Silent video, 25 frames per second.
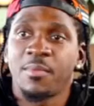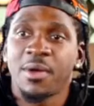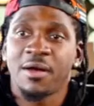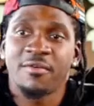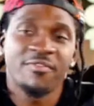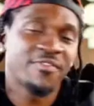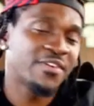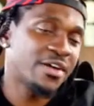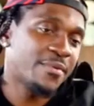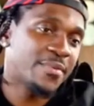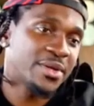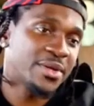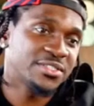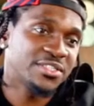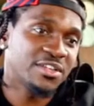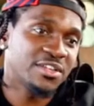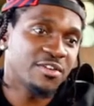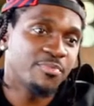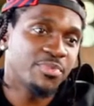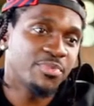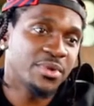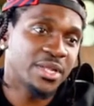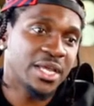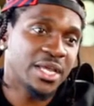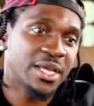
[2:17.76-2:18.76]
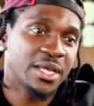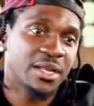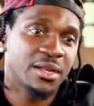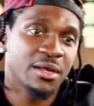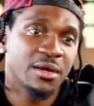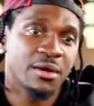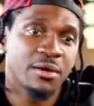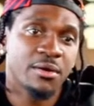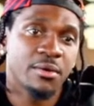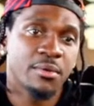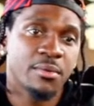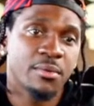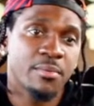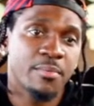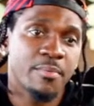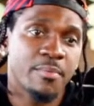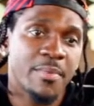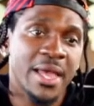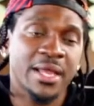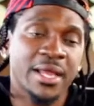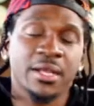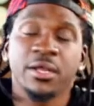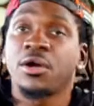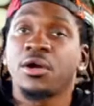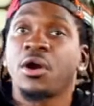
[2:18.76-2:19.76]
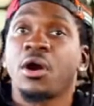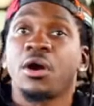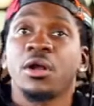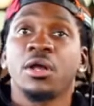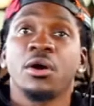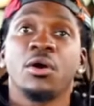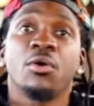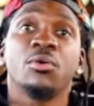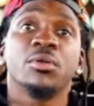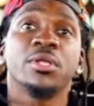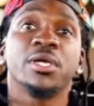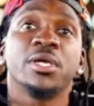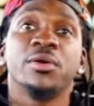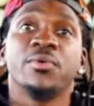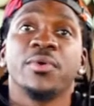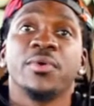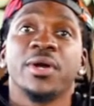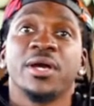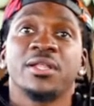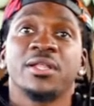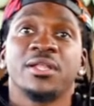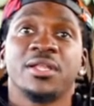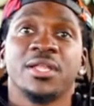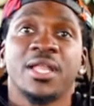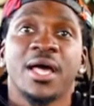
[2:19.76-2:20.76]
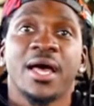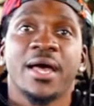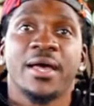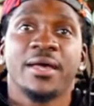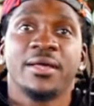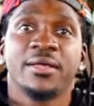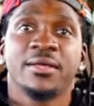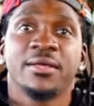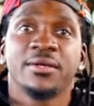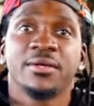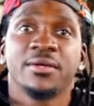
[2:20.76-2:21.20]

I find myself playing uh, Magna Carta Holy Grail a lot.